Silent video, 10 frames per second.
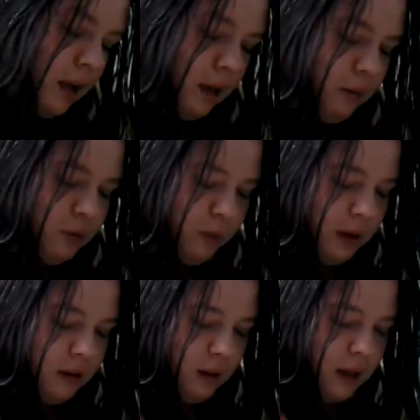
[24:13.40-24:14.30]
was
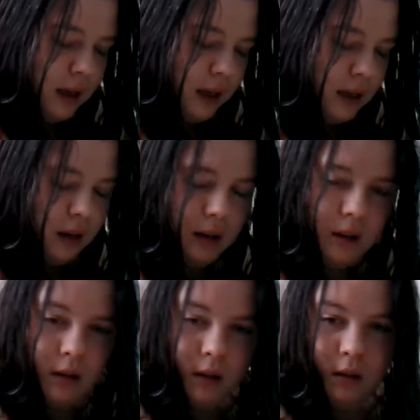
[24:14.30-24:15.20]
weird, like,
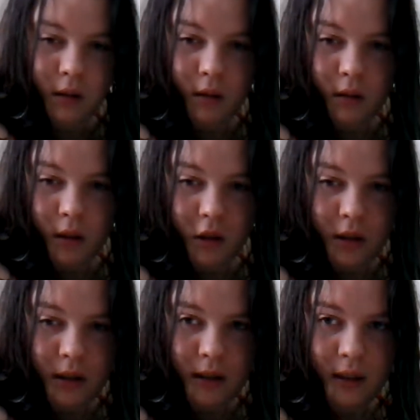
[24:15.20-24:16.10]
it
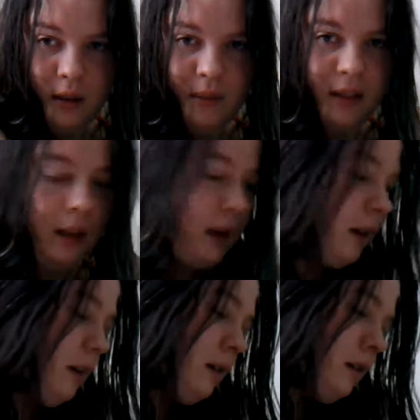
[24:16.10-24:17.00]
just seems like,